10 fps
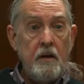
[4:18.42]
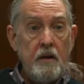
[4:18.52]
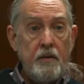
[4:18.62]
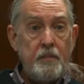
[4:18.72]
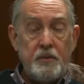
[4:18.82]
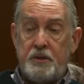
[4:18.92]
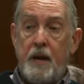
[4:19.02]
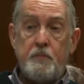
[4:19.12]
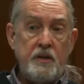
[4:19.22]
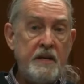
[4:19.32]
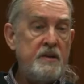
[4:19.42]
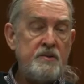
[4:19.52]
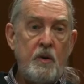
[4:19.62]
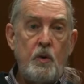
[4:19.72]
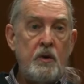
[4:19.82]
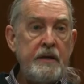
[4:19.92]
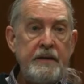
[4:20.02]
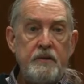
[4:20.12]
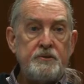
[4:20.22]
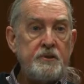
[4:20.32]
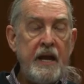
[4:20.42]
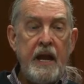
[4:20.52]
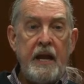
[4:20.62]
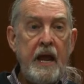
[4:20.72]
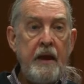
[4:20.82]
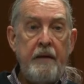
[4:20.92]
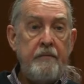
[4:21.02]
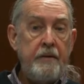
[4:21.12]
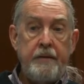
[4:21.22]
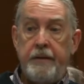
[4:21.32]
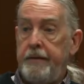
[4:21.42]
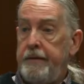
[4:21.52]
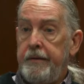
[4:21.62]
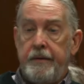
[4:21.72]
The perception is that we're a legal state and everything